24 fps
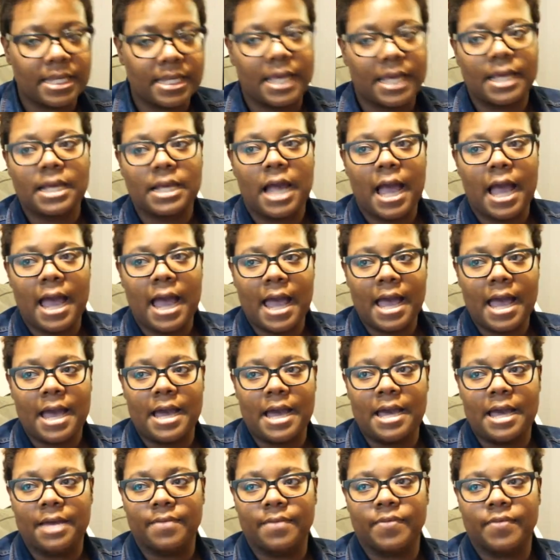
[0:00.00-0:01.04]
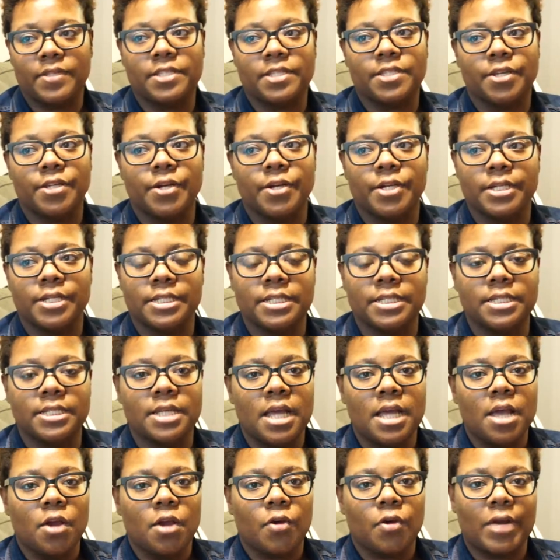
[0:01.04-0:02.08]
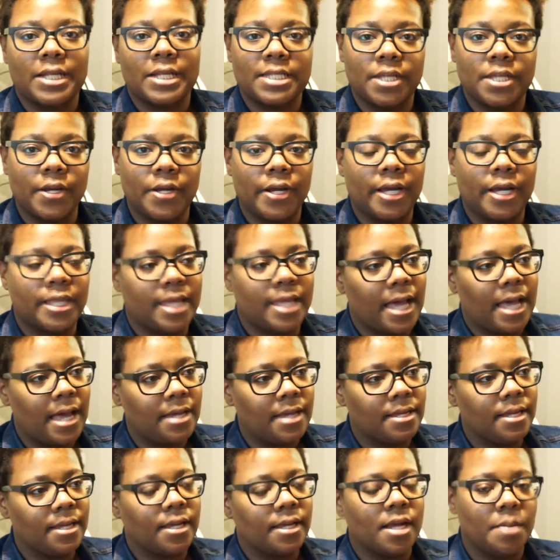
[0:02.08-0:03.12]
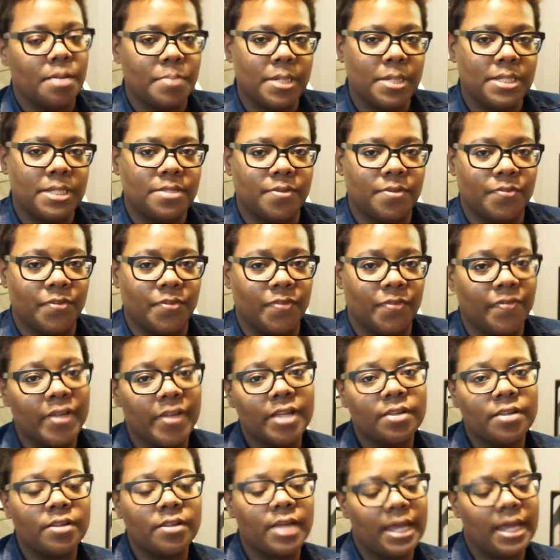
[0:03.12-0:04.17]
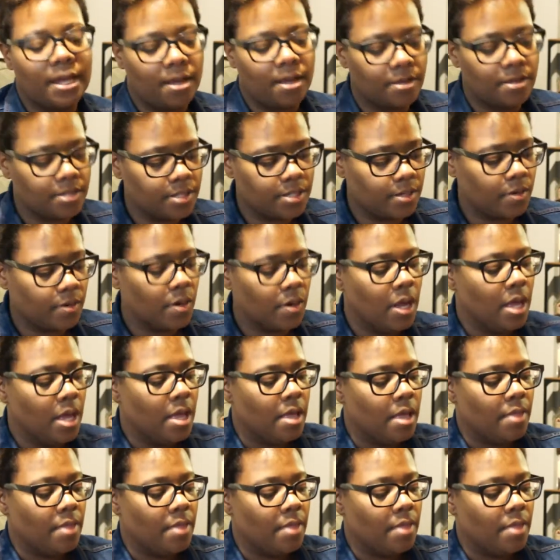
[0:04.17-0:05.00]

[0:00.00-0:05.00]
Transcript: Like I have certain criteria that I need a company to fulfill and also